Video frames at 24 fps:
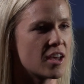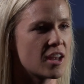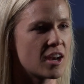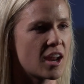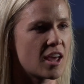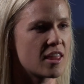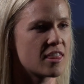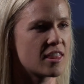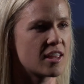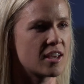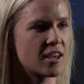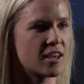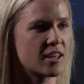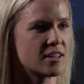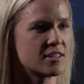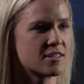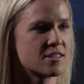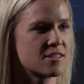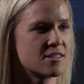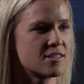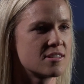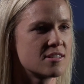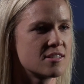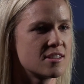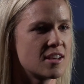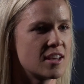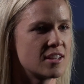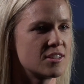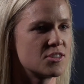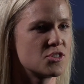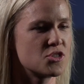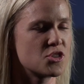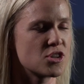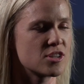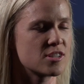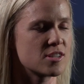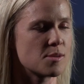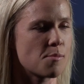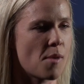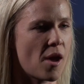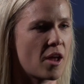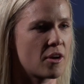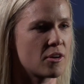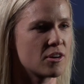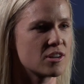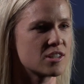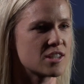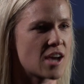And I think it's just a
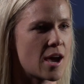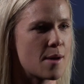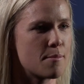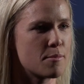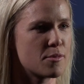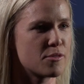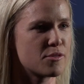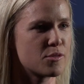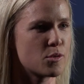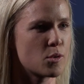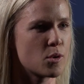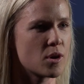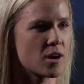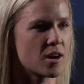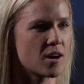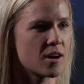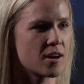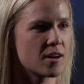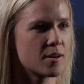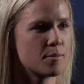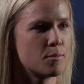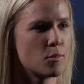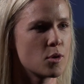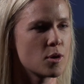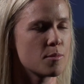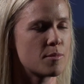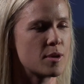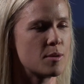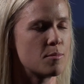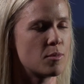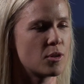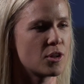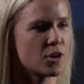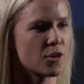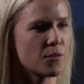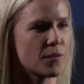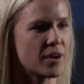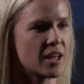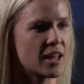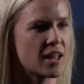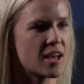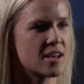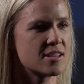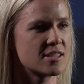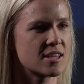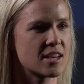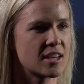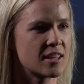matter of time before more people are
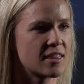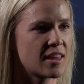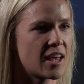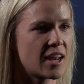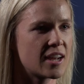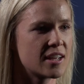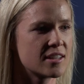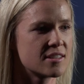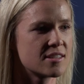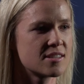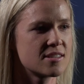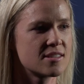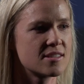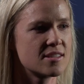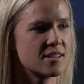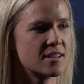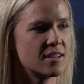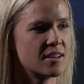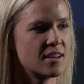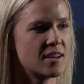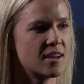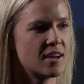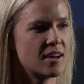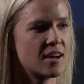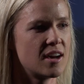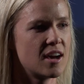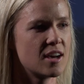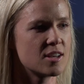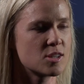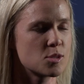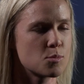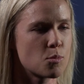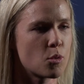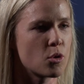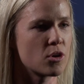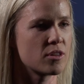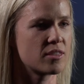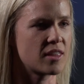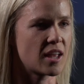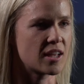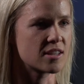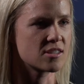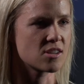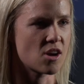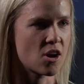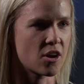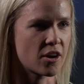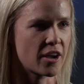realizing that it's a sport
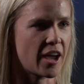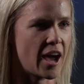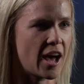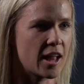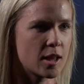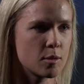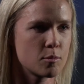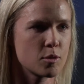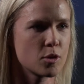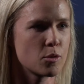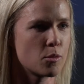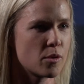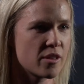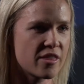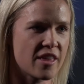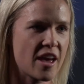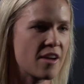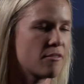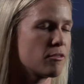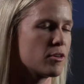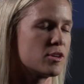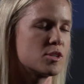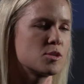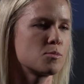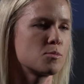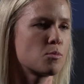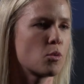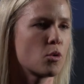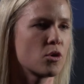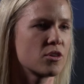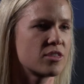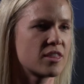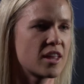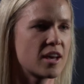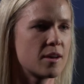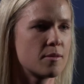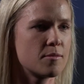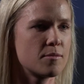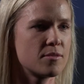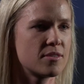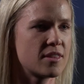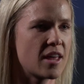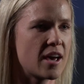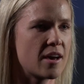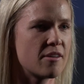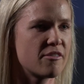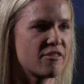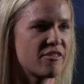that's on caliber with every sport
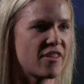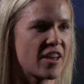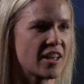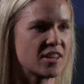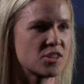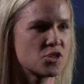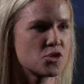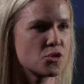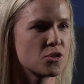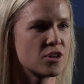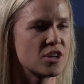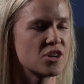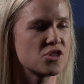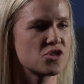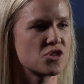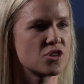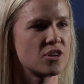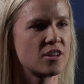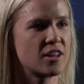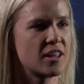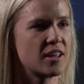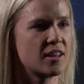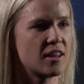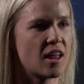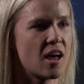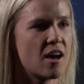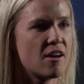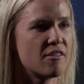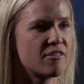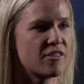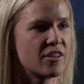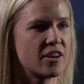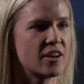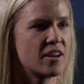that fans traditionally love